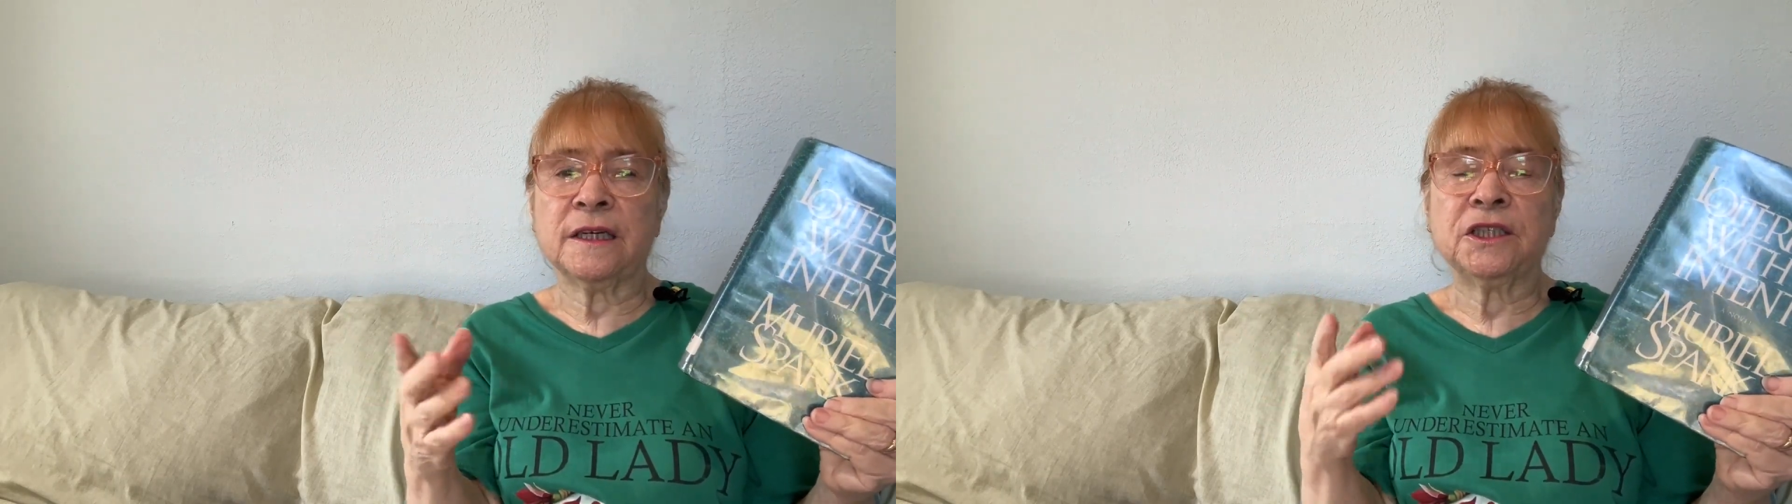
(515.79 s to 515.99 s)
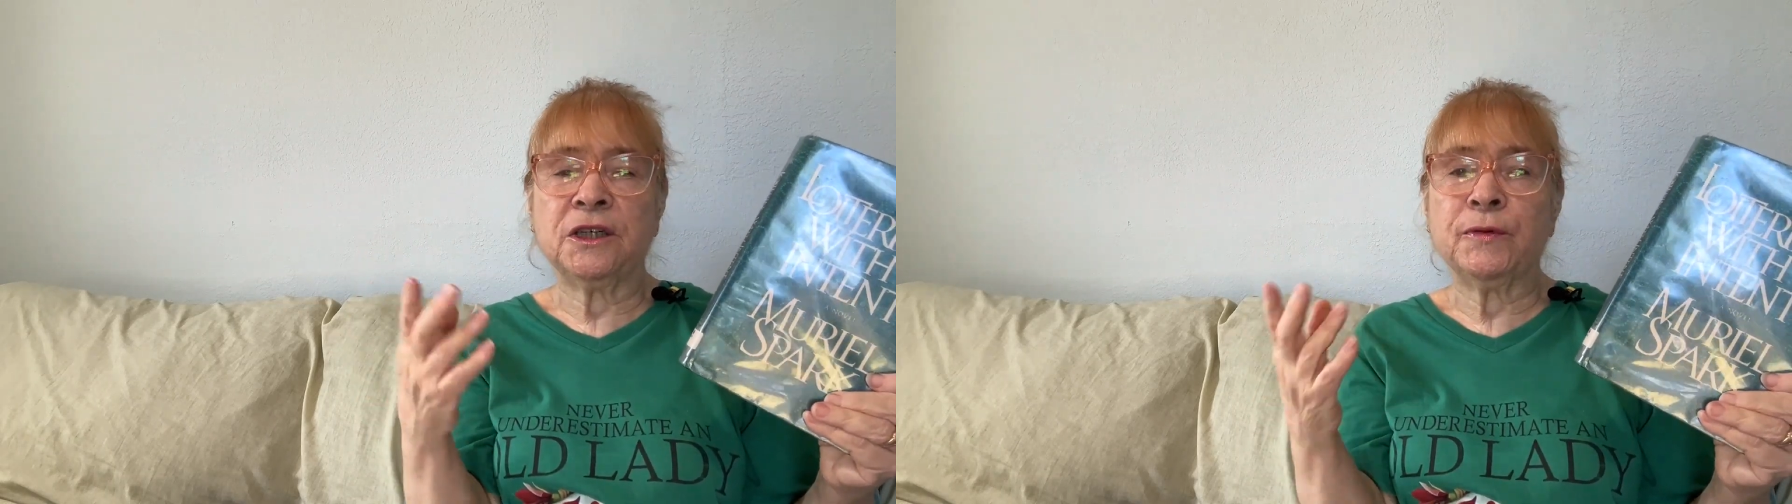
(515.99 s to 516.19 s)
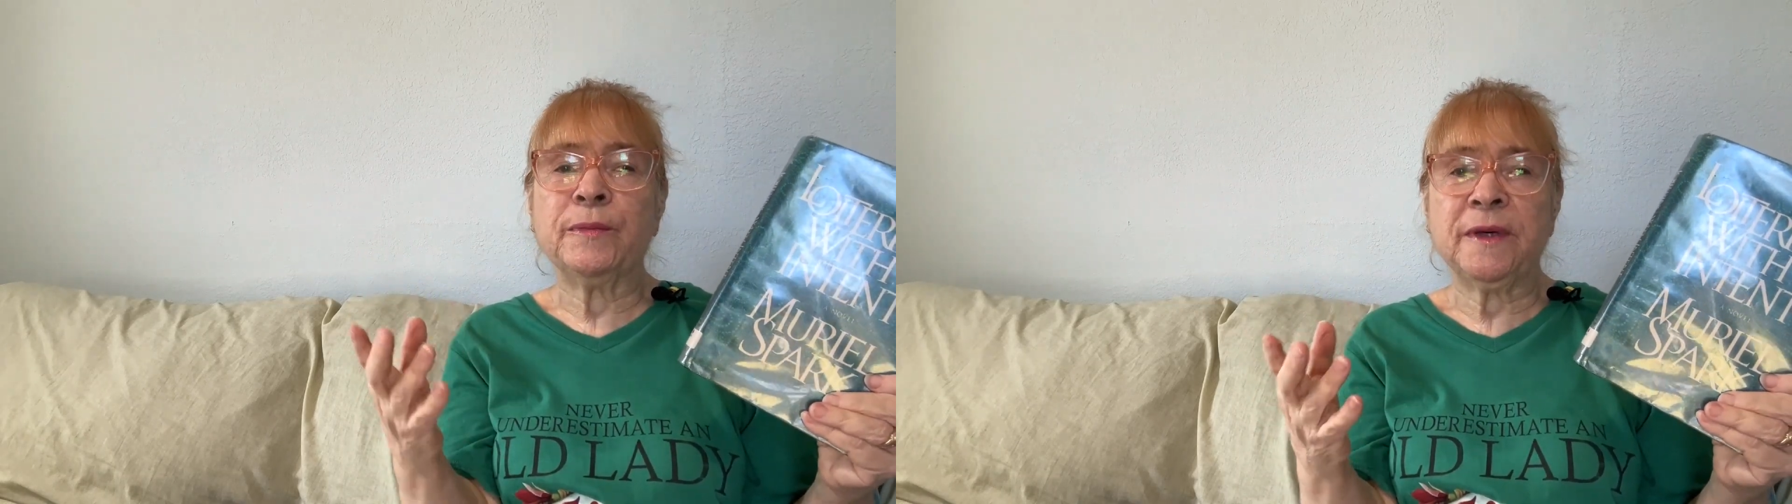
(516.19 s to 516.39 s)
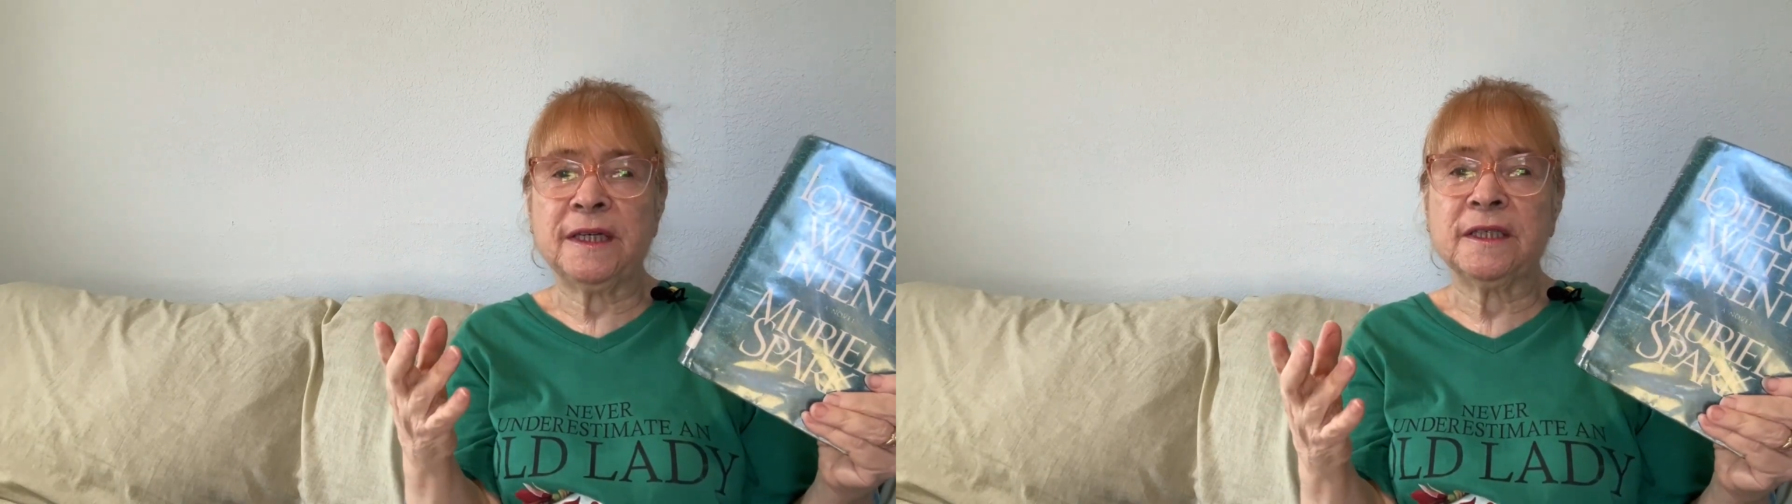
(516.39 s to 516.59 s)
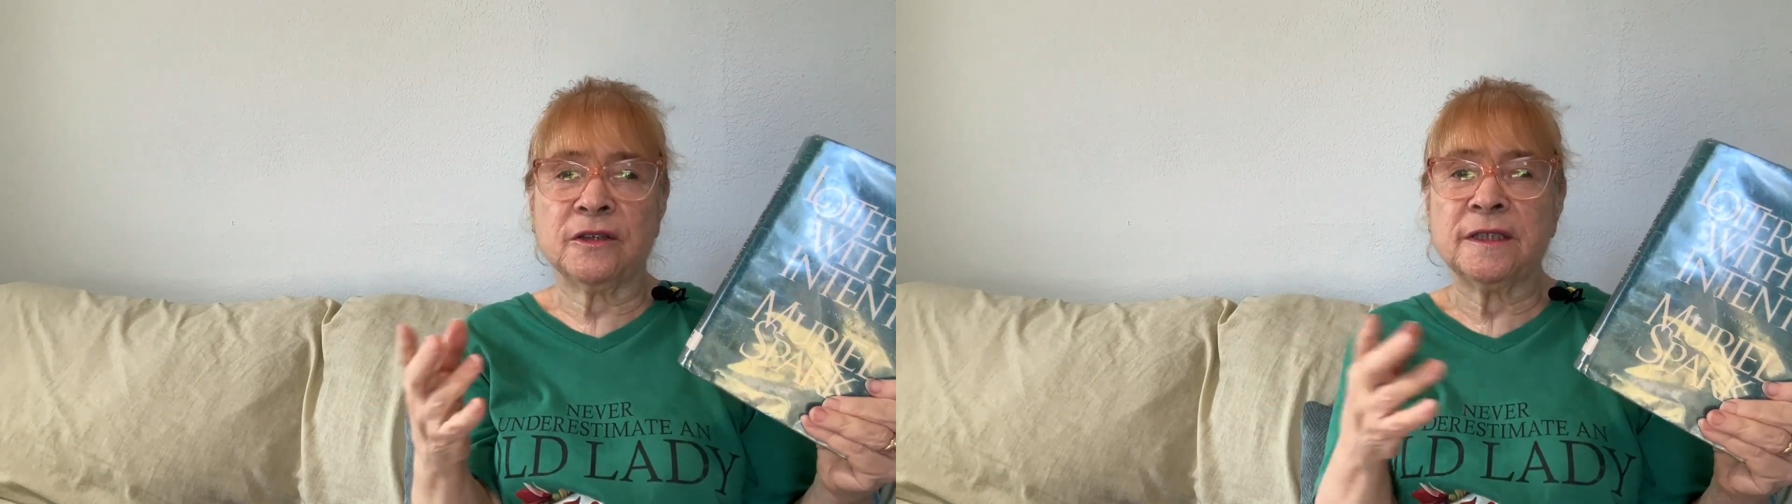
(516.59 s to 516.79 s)
She
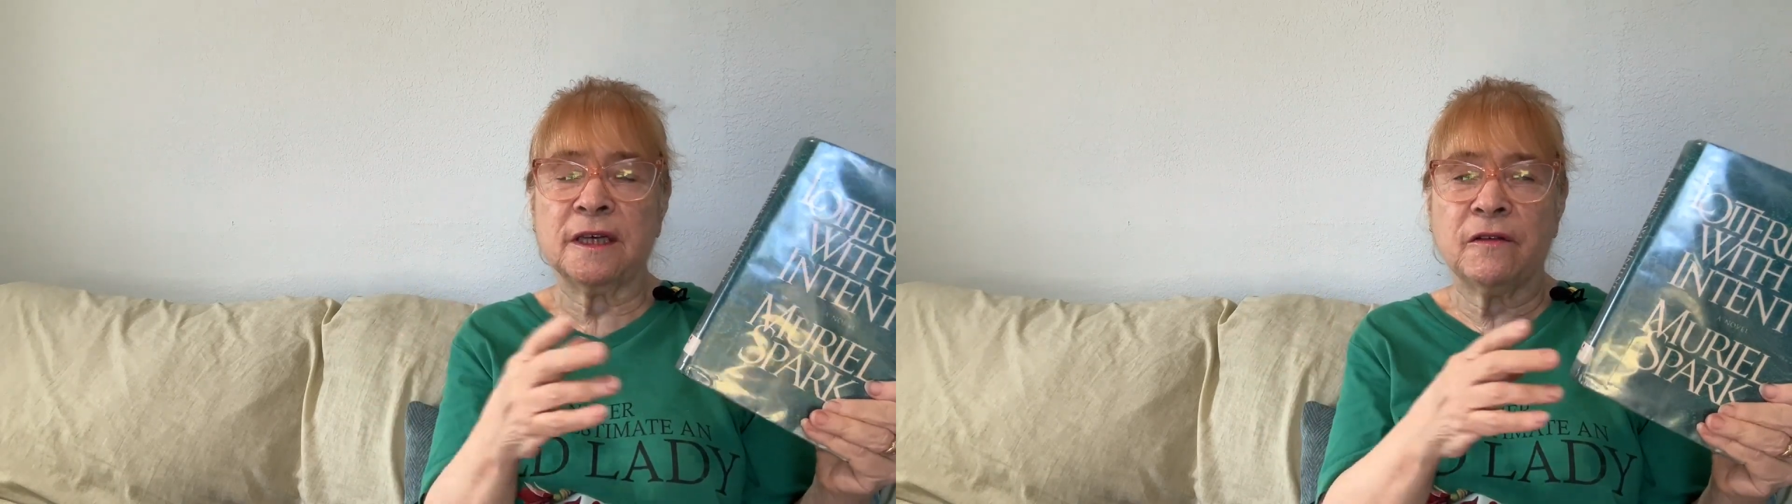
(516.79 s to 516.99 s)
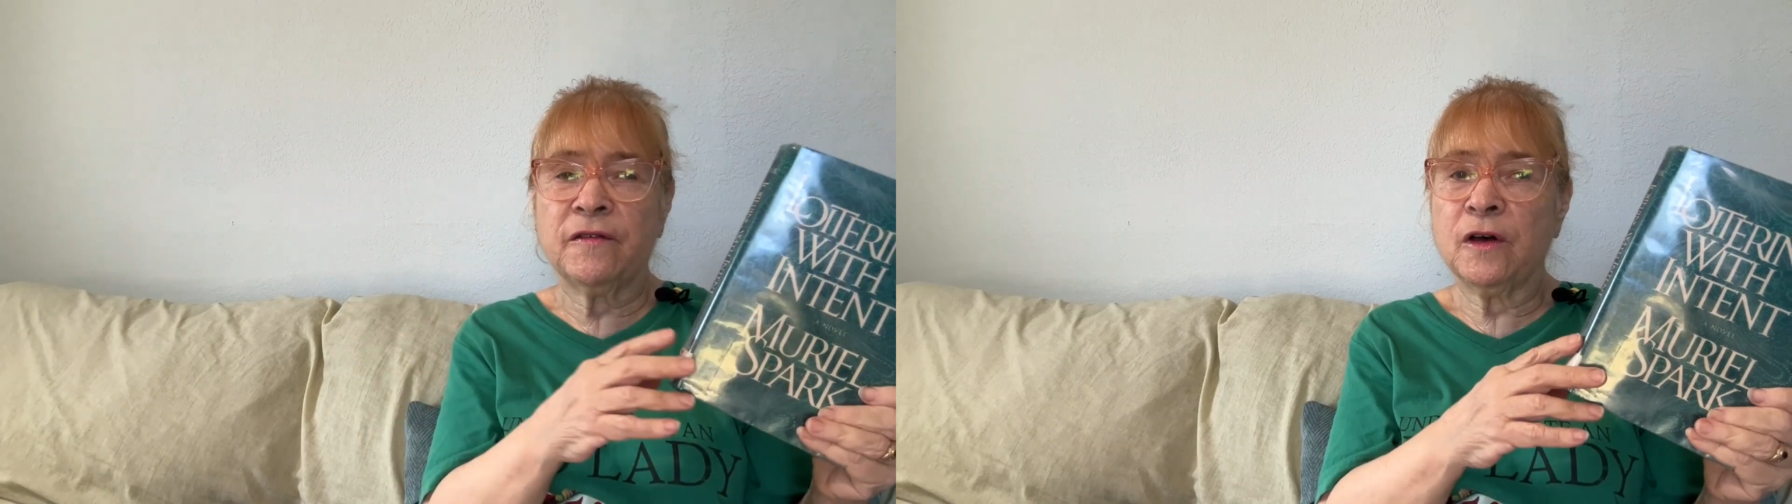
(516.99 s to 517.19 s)
repeats herself